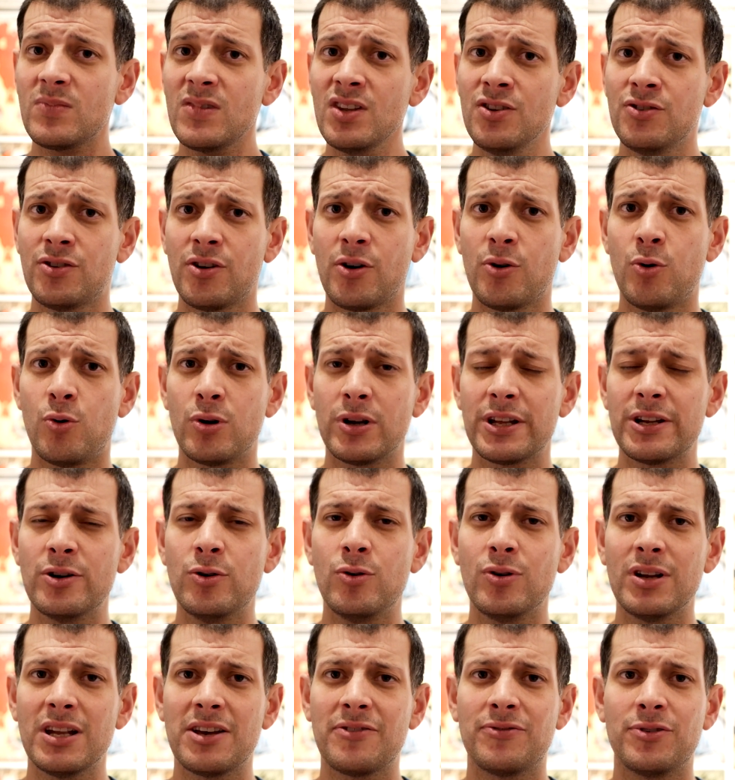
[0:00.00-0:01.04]
So all in
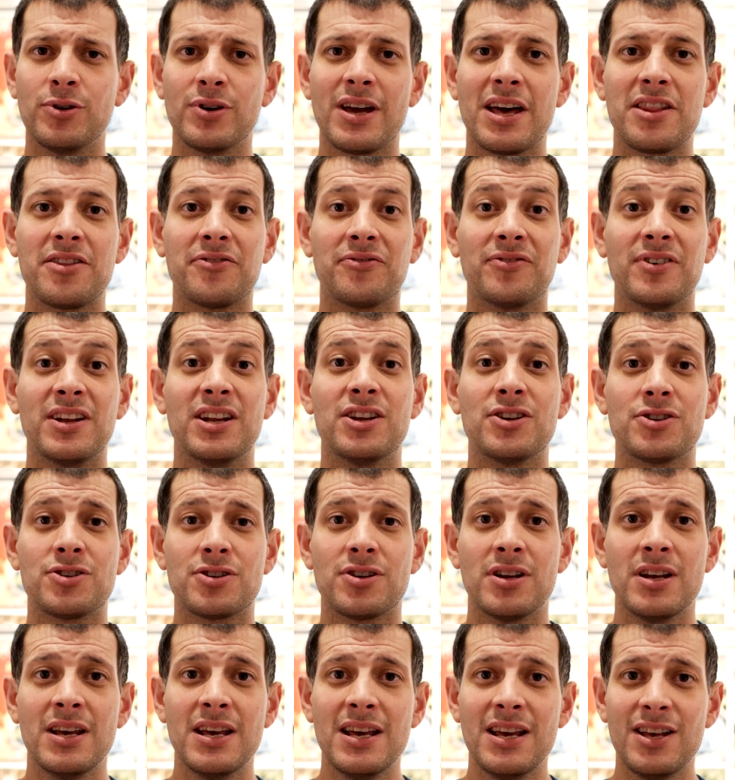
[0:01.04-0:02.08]
all, if you get the
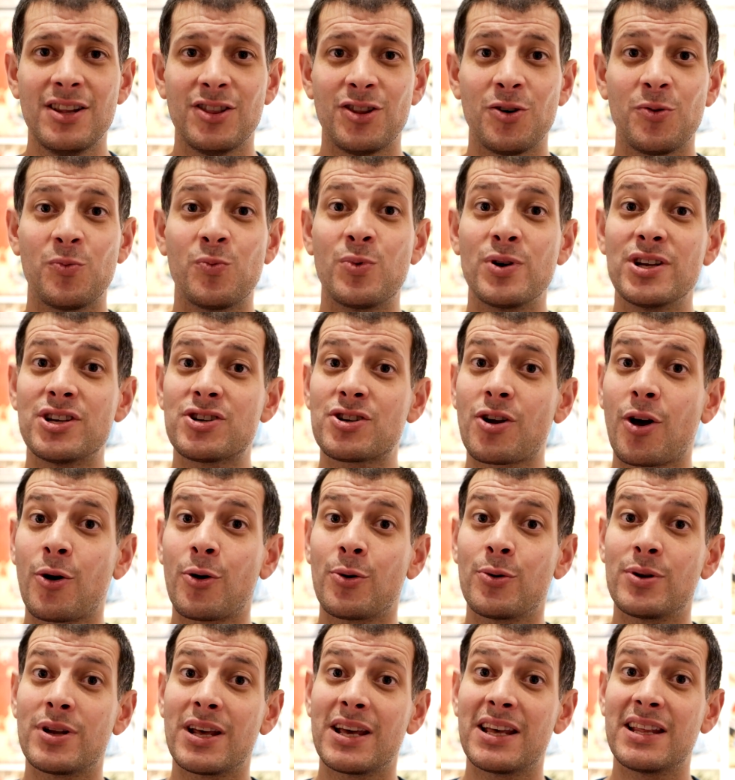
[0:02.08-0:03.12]
finish that we
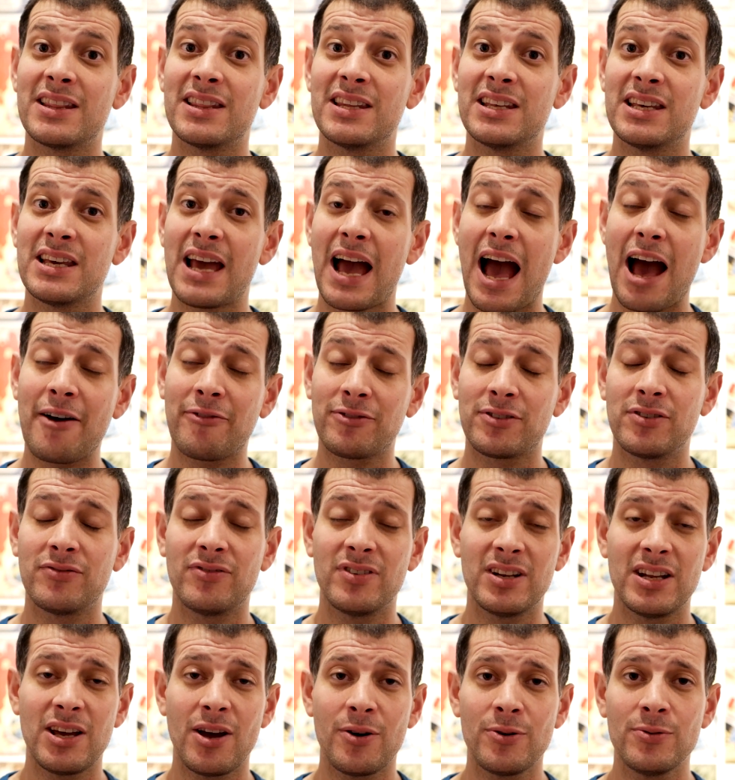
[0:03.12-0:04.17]
showed in the after
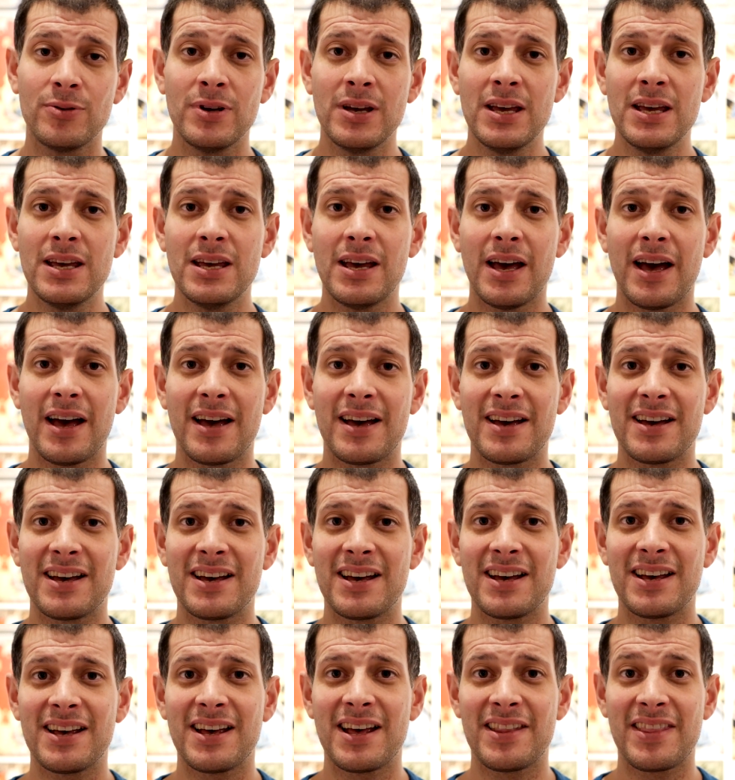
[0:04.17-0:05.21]
video,
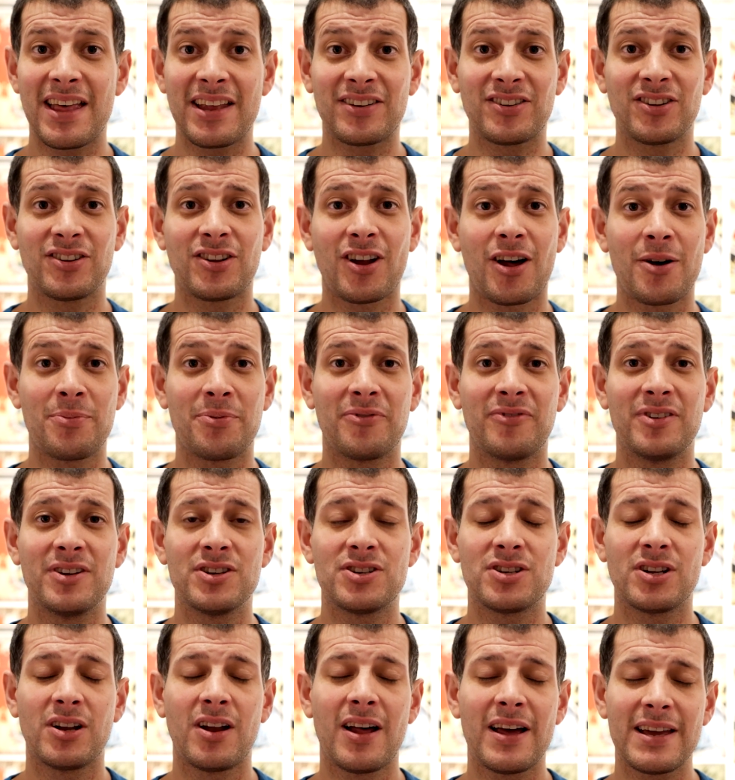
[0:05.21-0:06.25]
and that's the type of
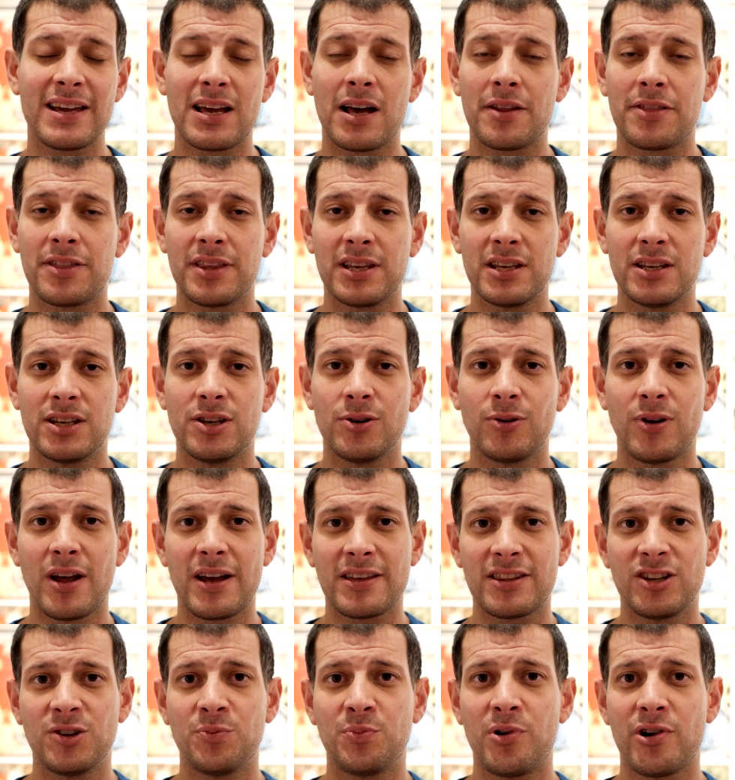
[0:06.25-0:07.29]
finish you like, I think you'll
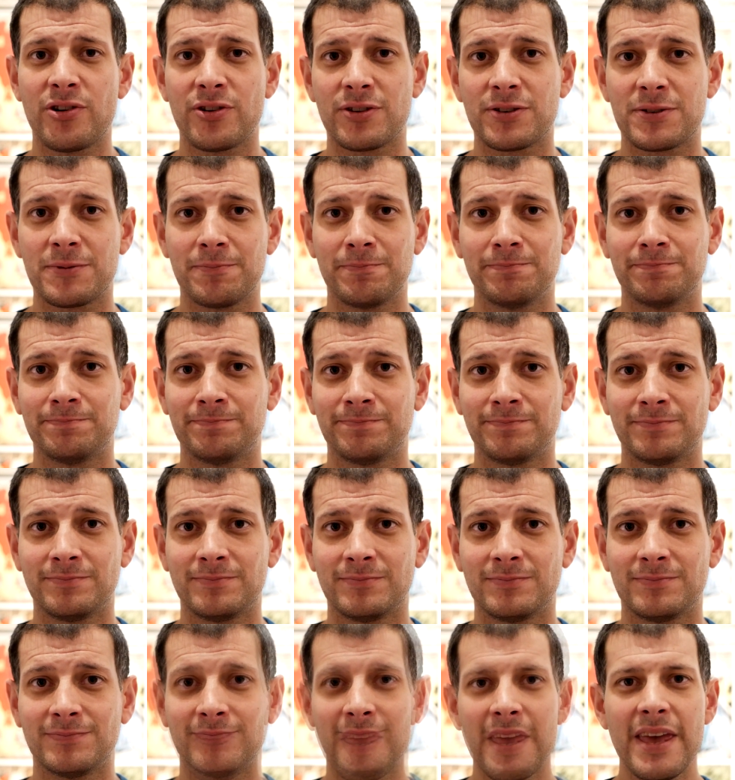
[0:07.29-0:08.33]
like this product.
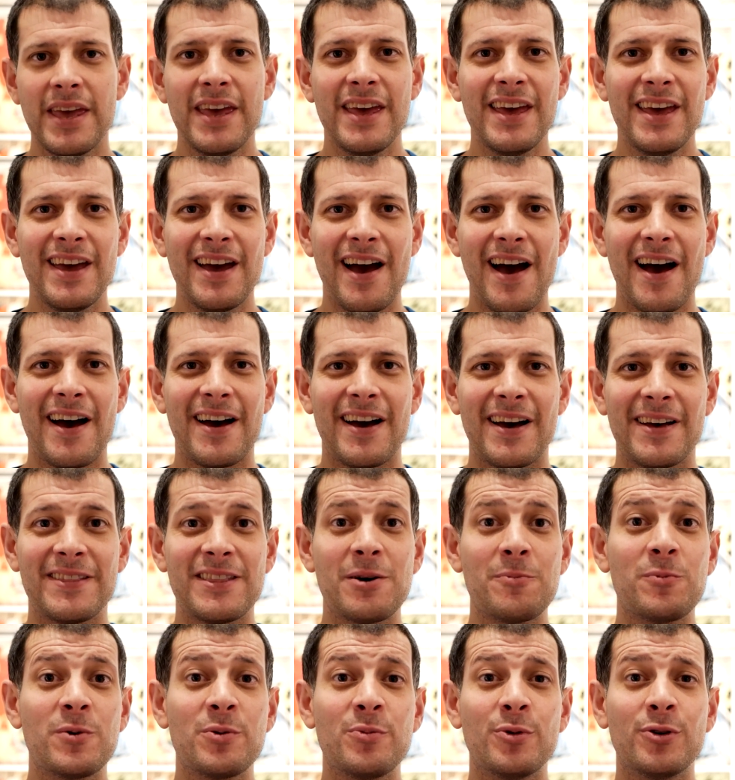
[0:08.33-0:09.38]
And
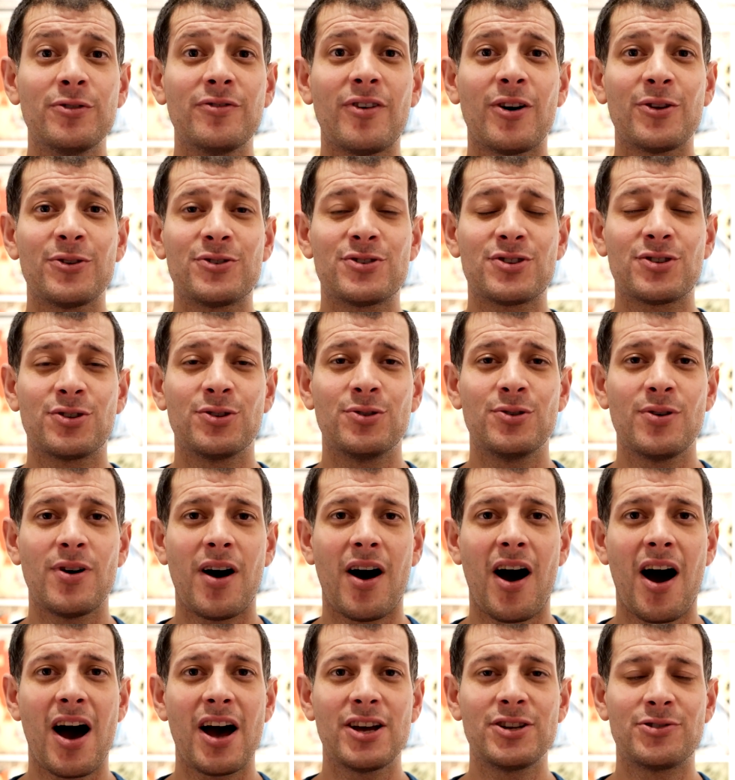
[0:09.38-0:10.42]
then we move on to
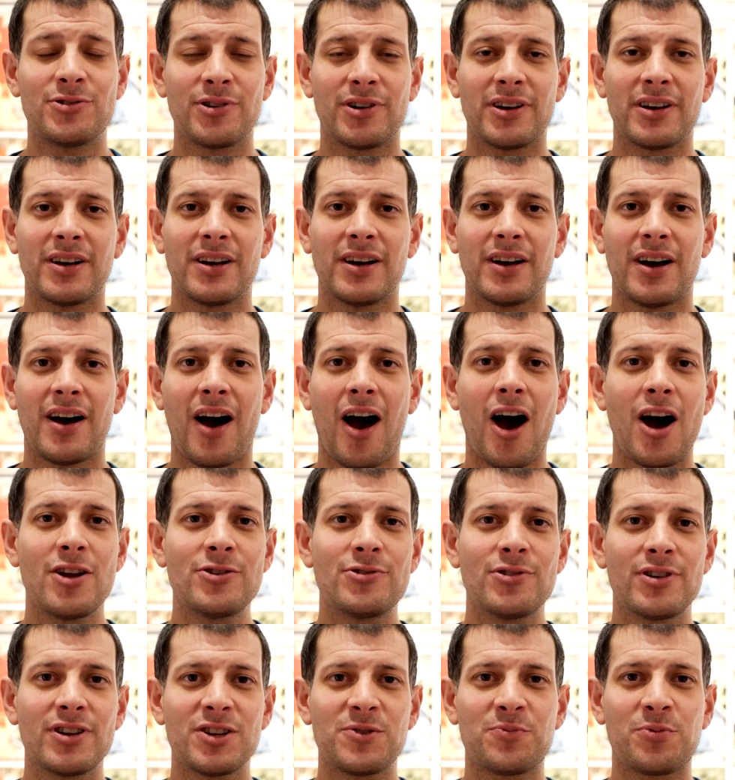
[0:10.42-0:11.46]
Hydra.
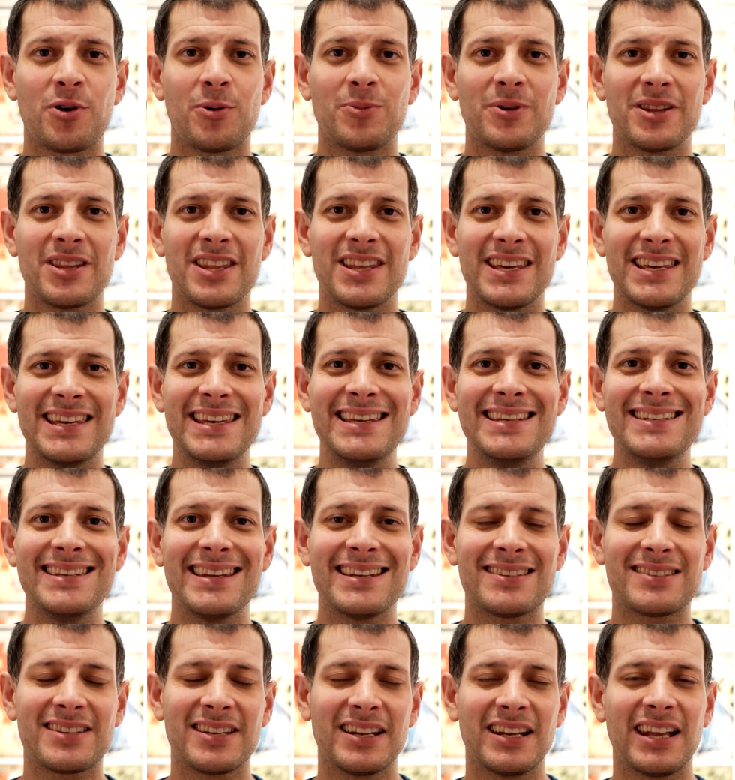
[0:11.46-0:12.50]
Hydra is probably the
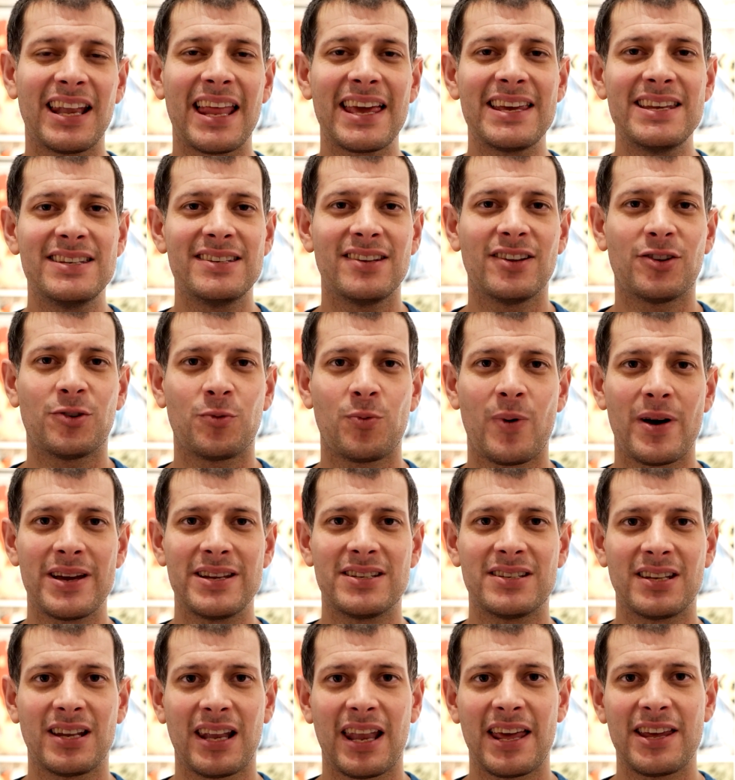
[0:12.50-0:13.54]
easiest and laziest way
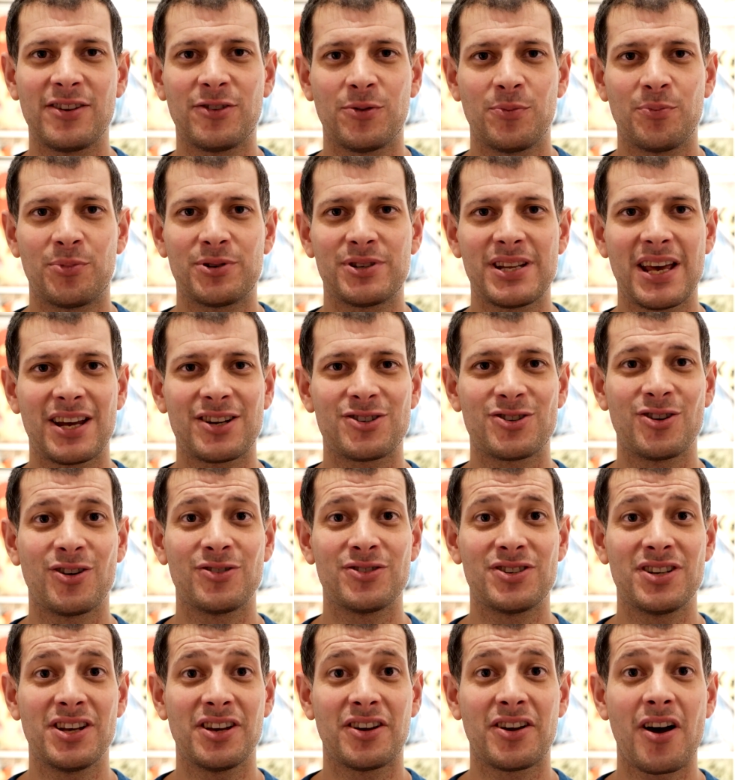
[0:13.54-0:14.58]
to lay some protection
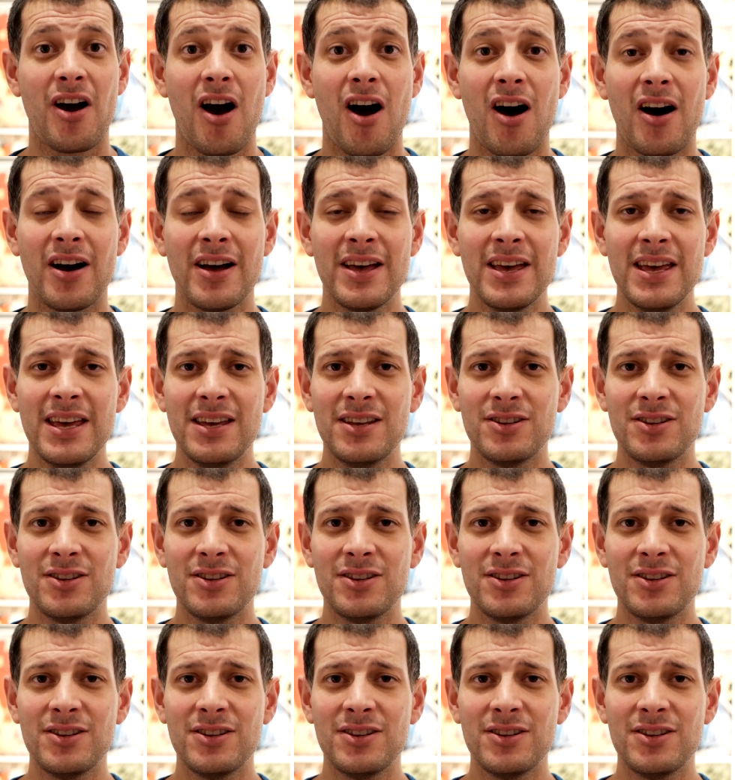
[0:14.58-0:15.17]
onto your car.